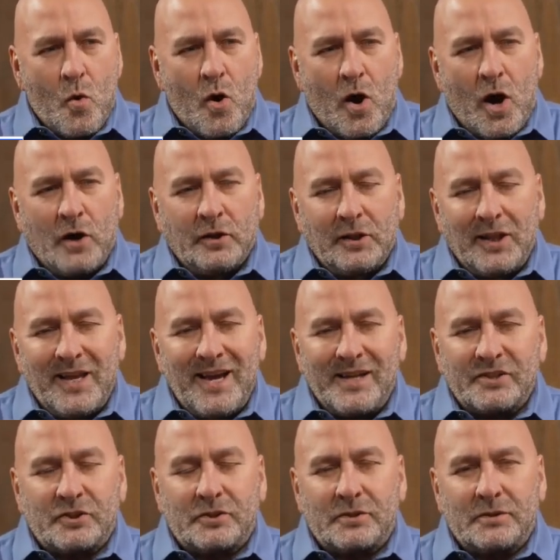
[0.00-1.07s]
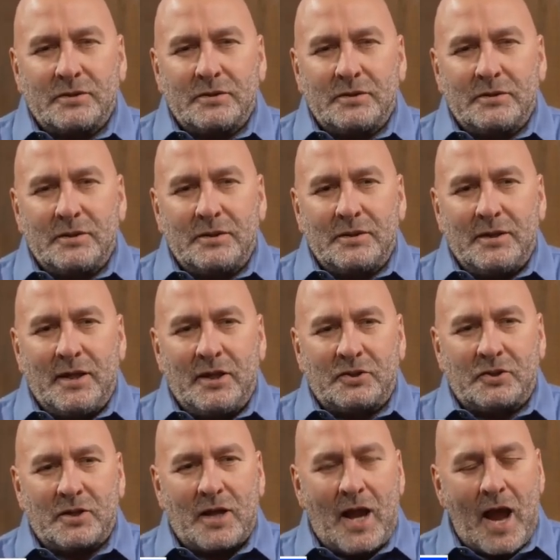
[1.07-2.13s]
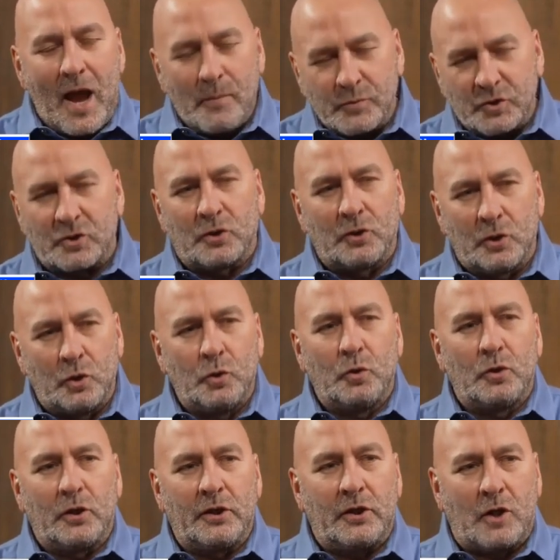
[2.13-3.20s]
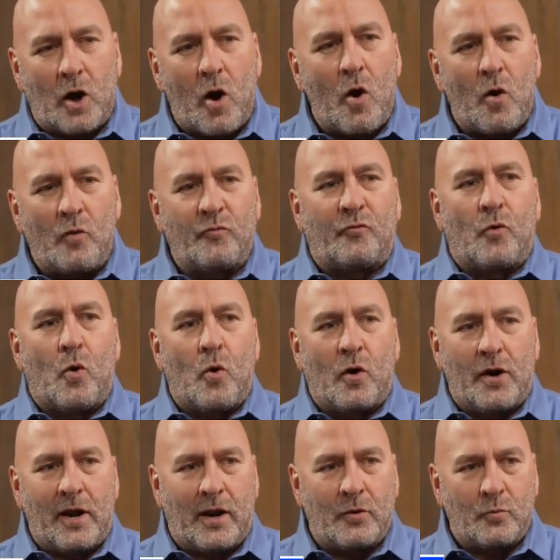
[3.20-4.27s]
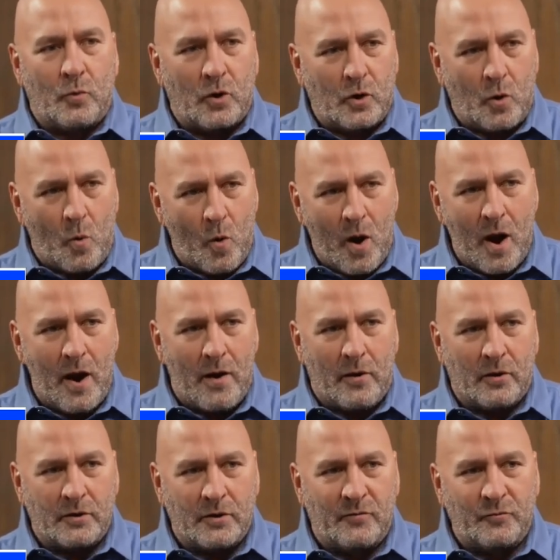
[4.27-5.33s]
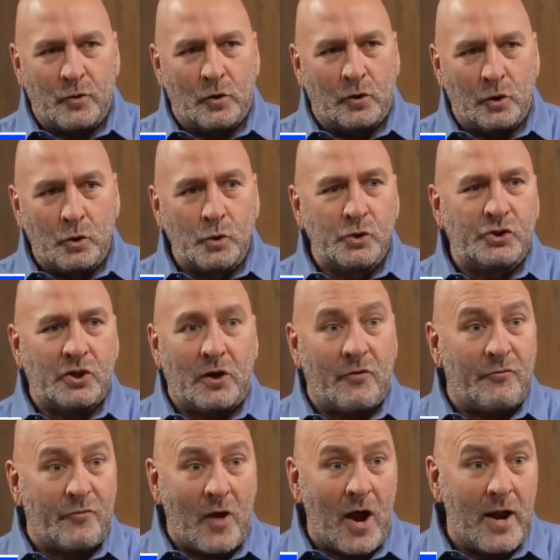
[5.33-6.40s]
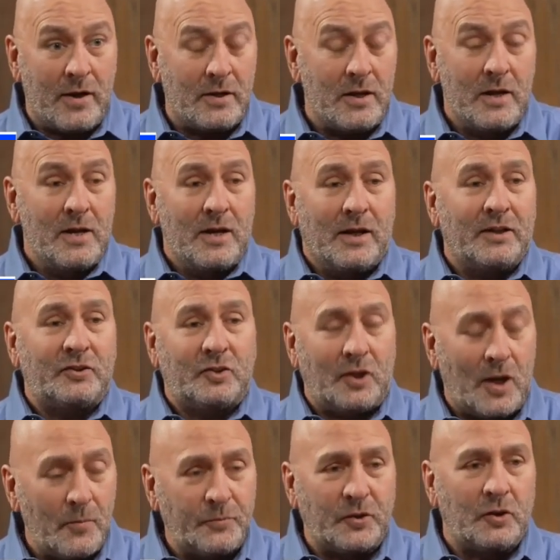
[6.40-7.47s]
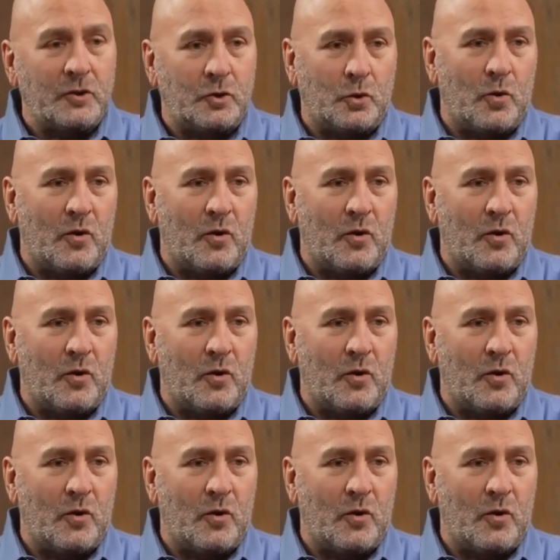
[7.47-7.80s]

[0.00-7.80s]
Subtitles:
unless it's absolutely called for and required. If you're losing a fight, attempting to